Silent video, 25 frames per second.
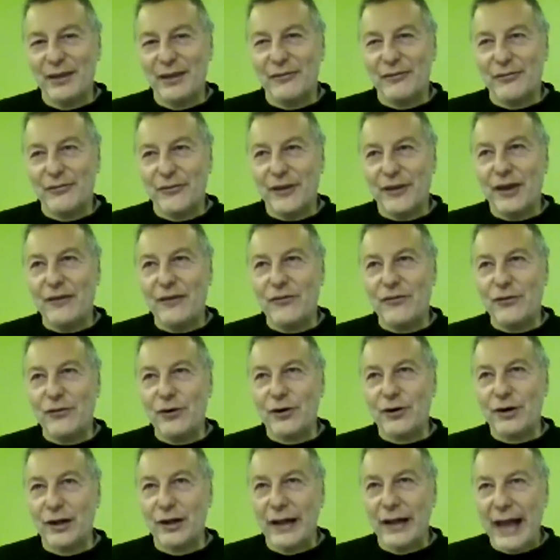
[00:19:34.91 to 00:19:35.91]
If
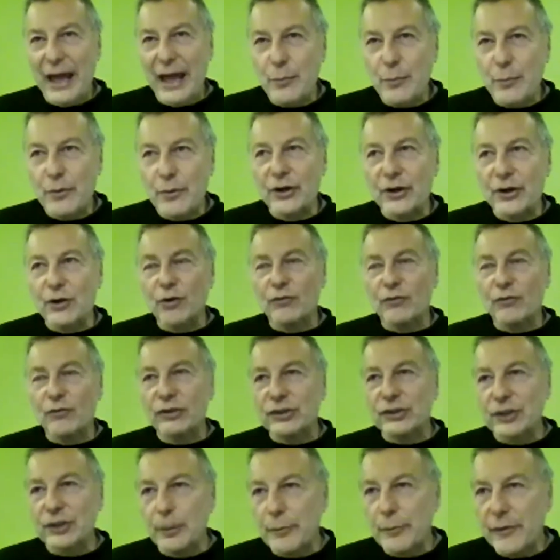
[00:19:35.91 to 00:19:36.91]
you're laboring over
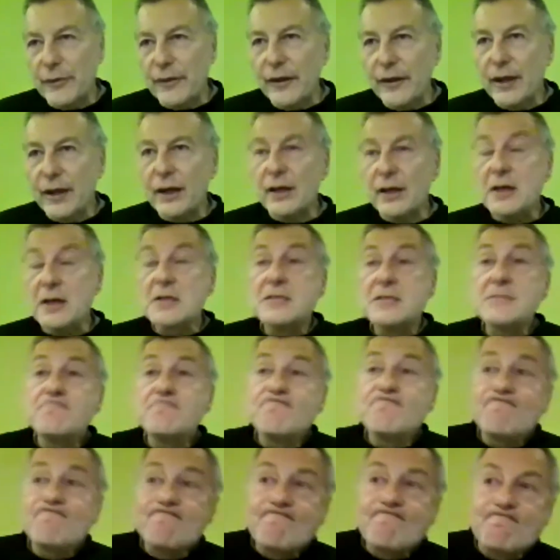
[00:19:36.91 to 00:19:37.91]
something,
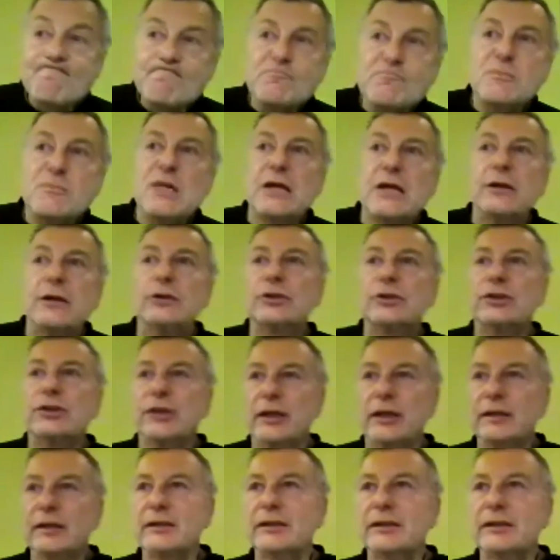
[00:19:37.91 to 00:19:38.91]

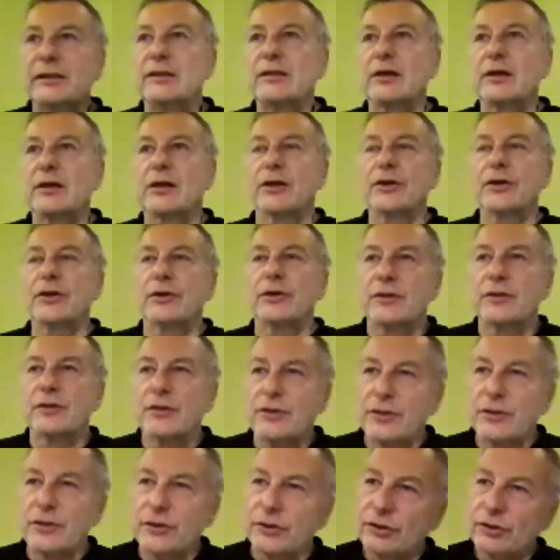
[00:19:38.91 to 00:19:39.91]
chances are
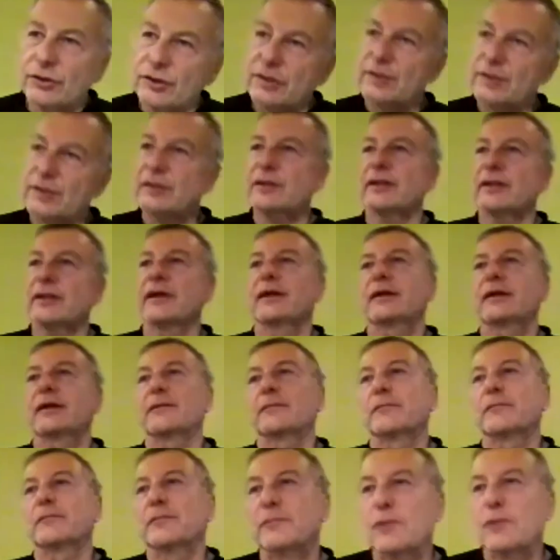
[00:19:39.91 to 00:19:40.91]
you're just like
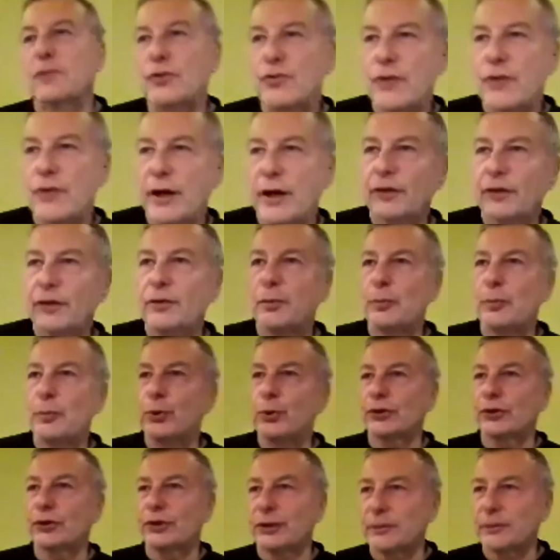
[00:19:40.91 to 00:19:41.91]
trying to
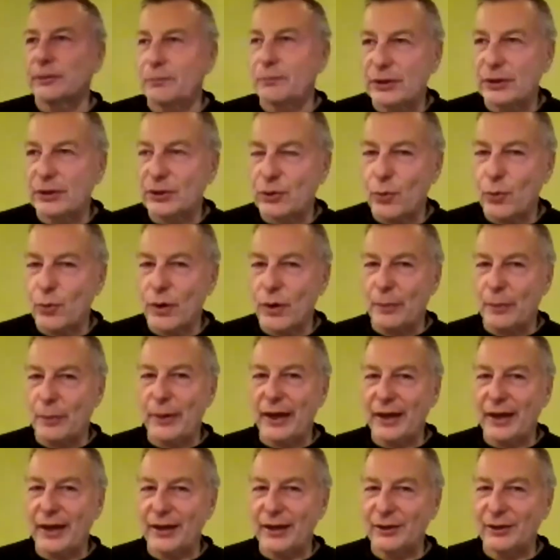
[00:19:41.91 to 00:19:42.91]
push a square
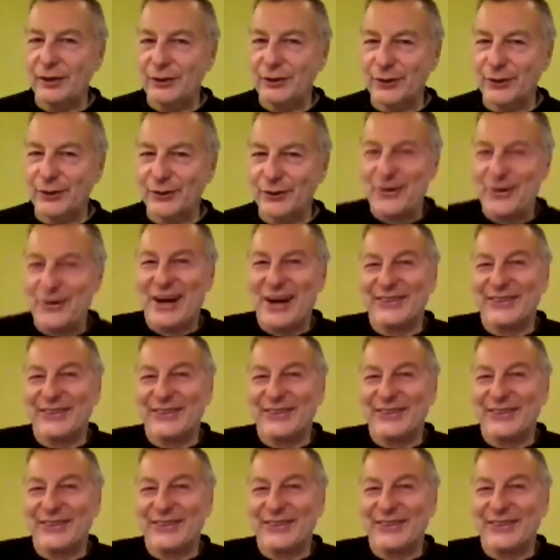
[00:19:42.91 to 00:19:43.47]
peg into a round